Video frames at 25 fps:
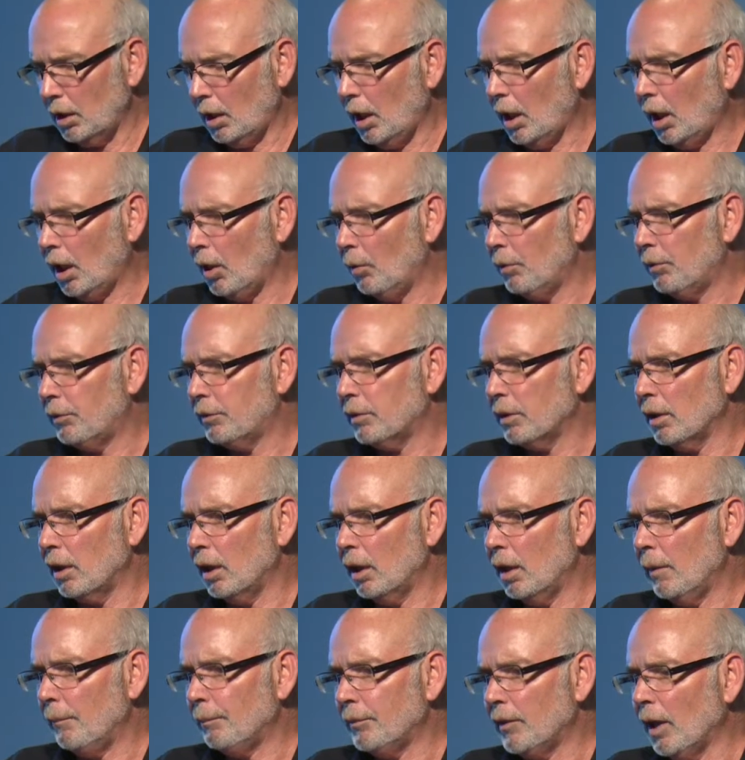
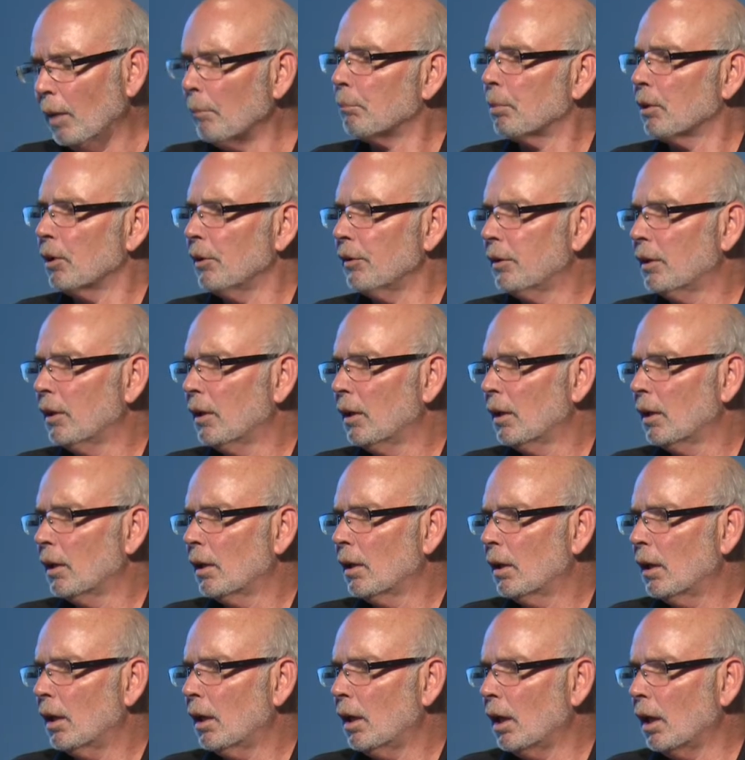outnumbered
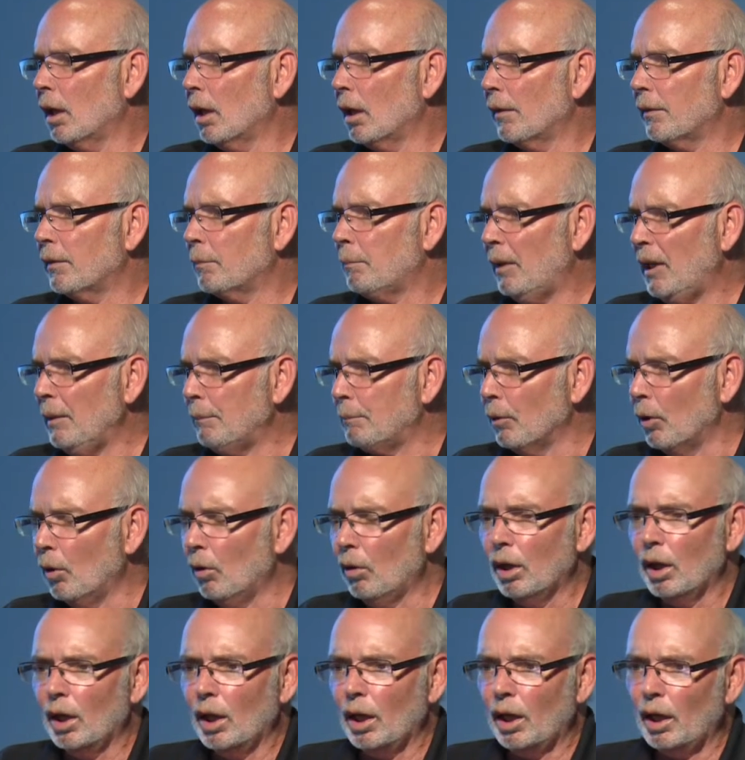
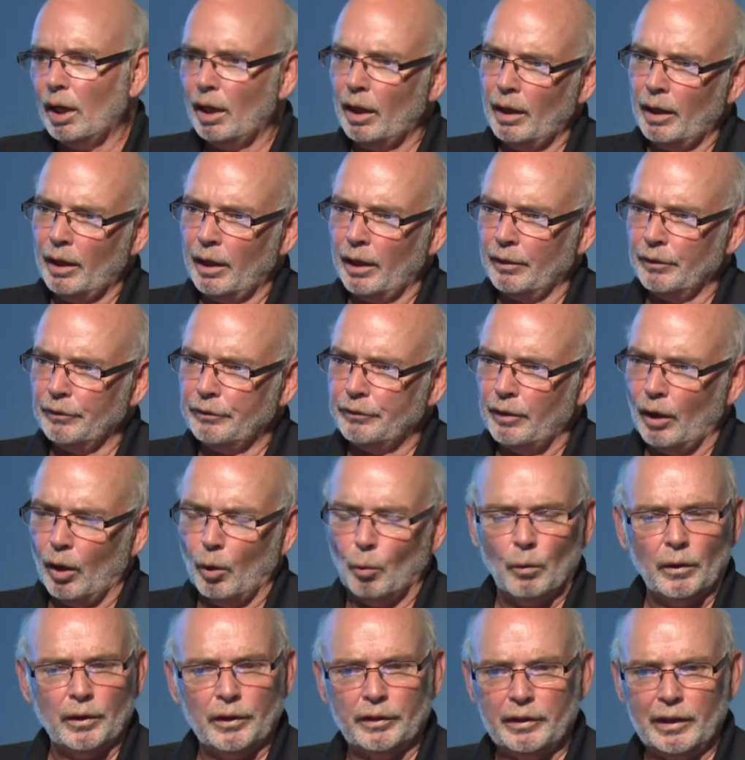people, and so
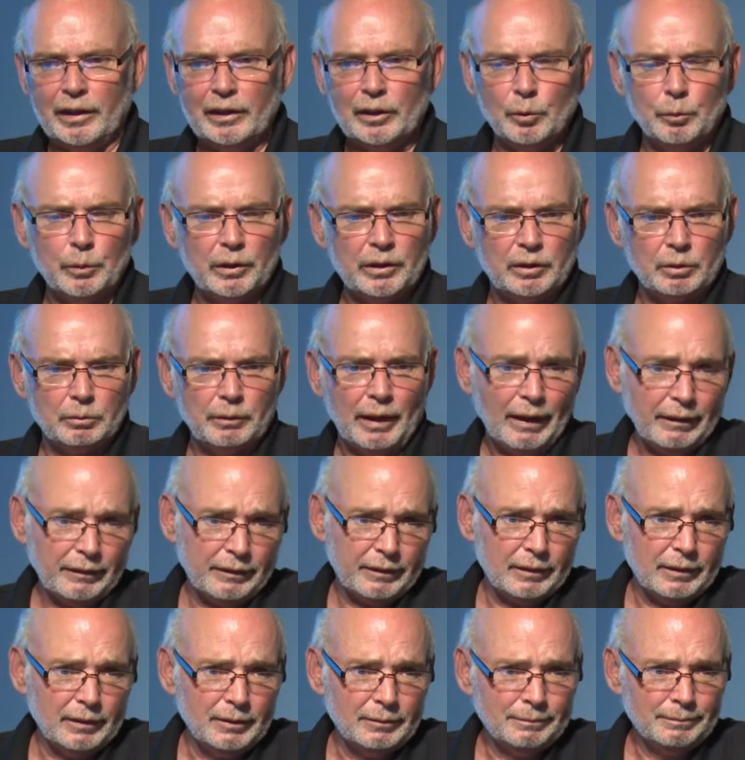what did they do with the
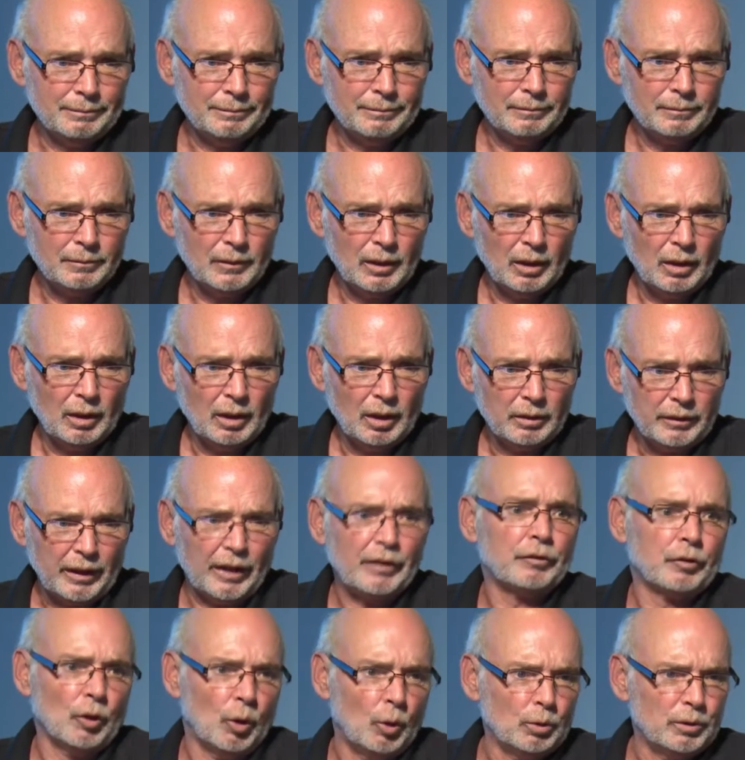rest?
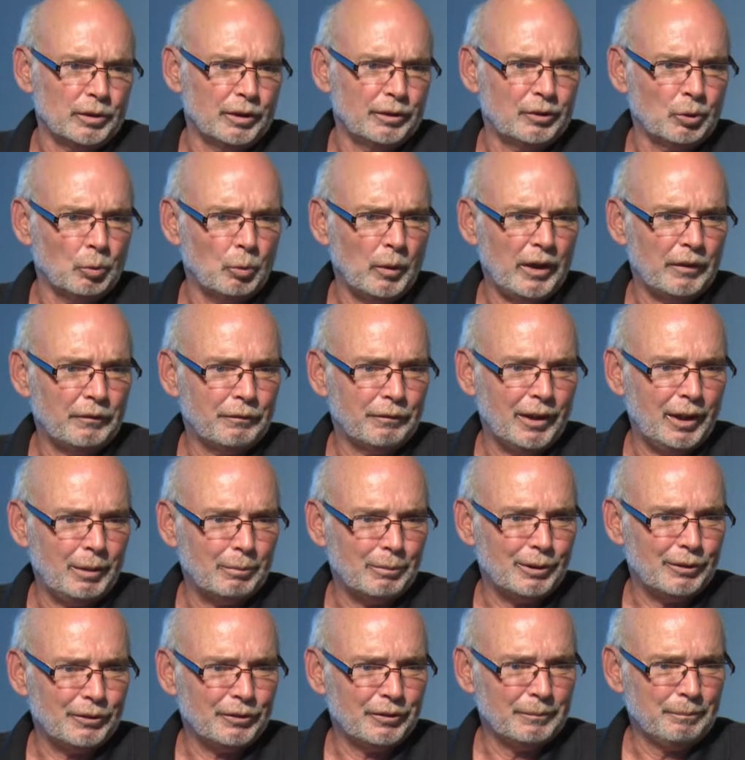They sold it to white
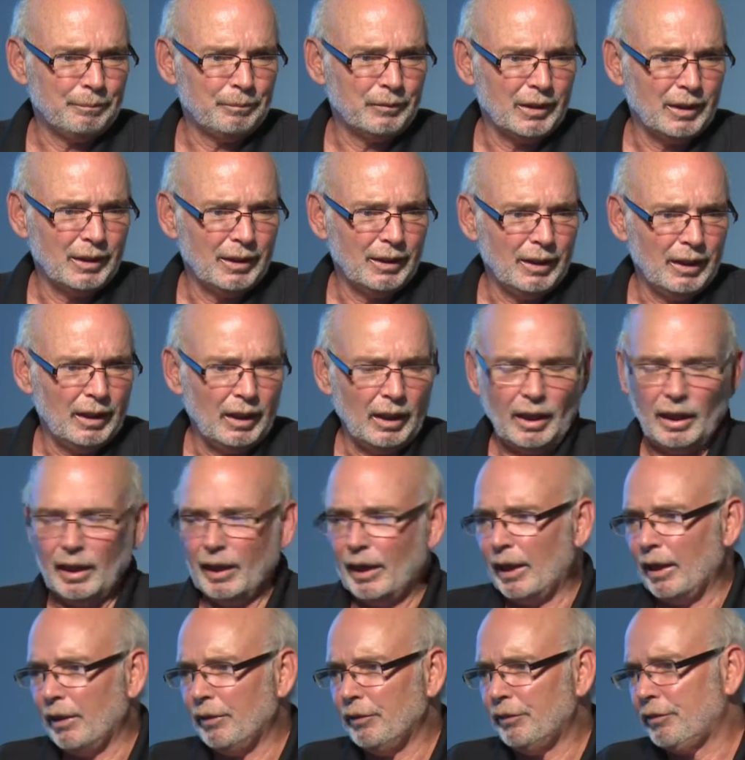farmers.
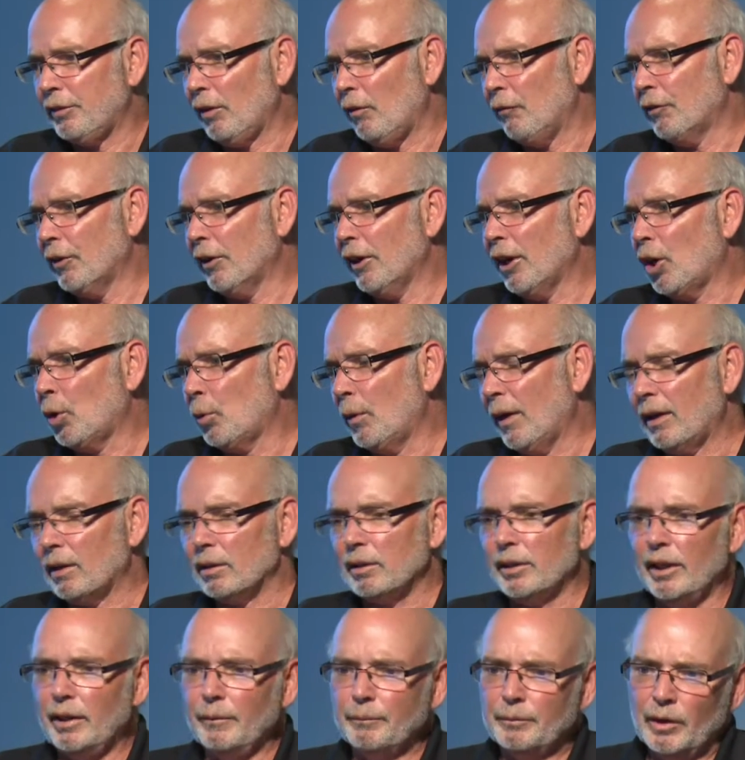And so very
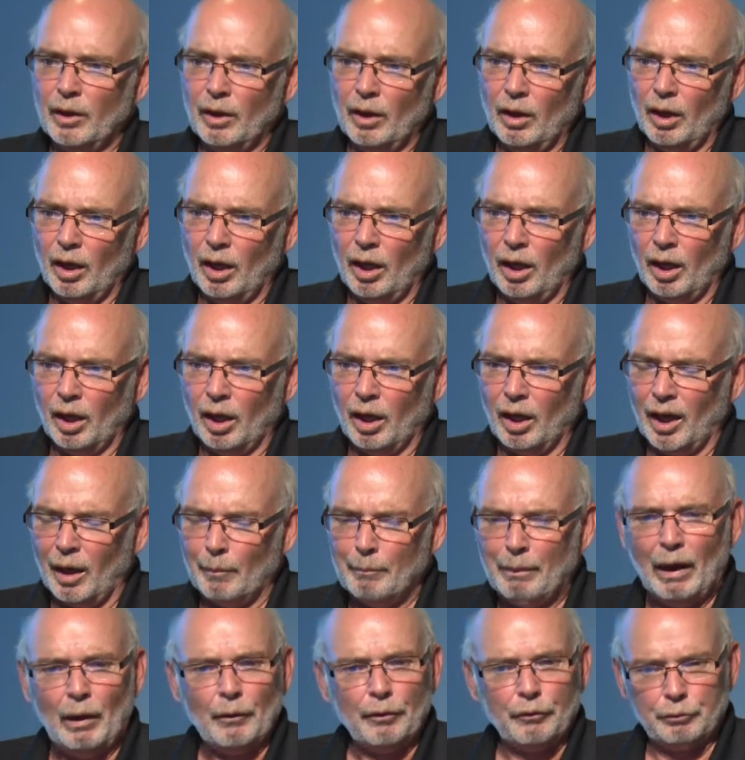quickly,
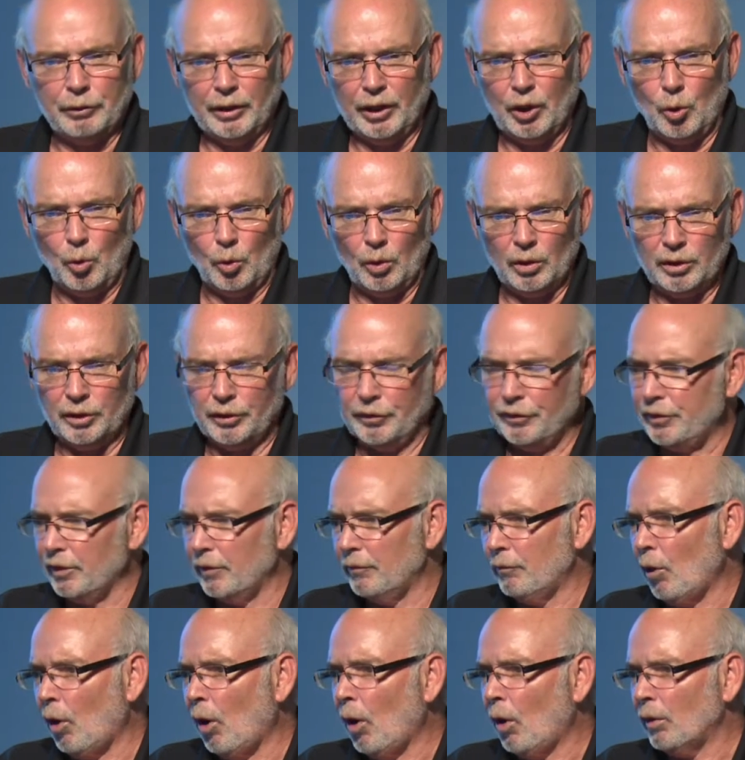about 3/4
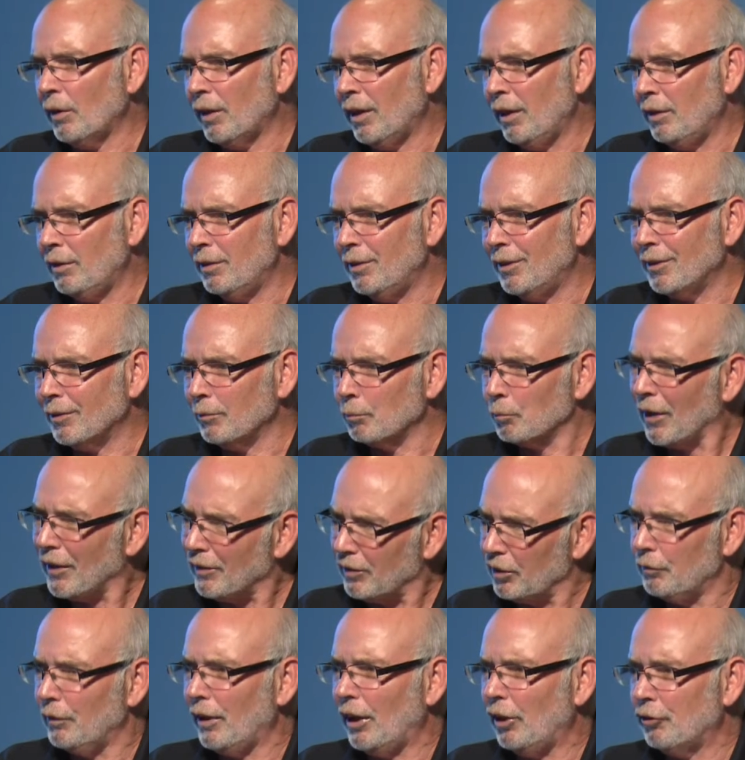of all Indian
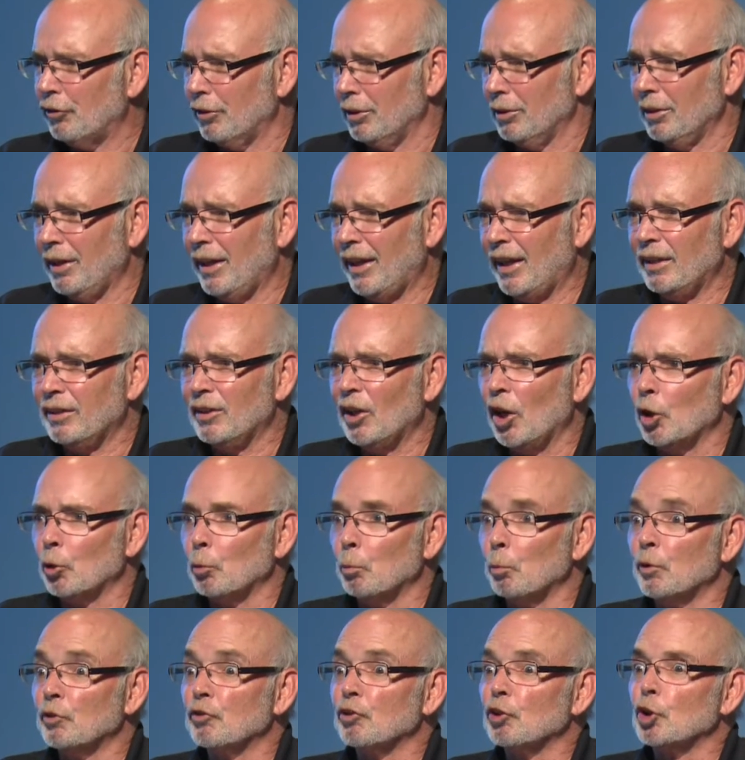reservation land
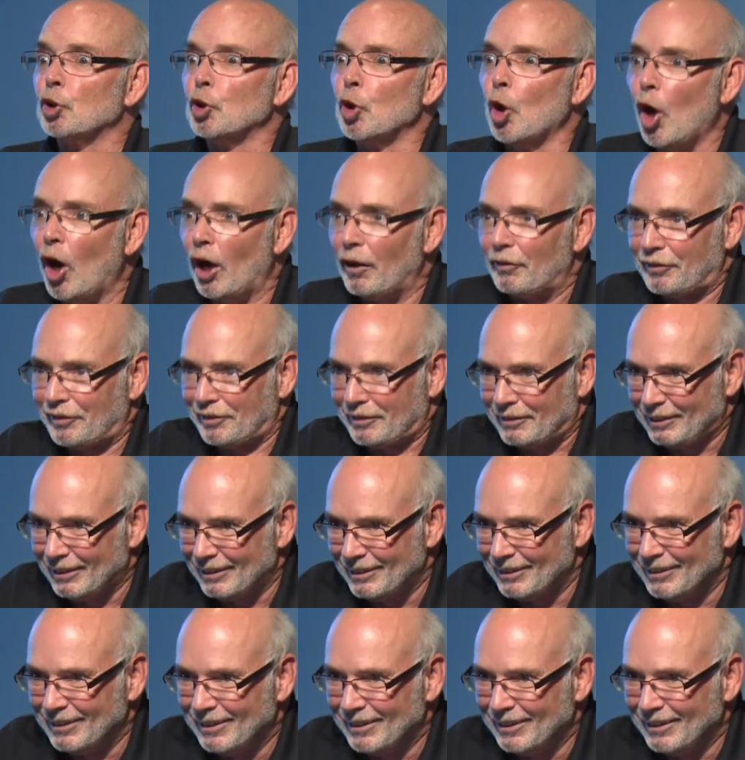was lost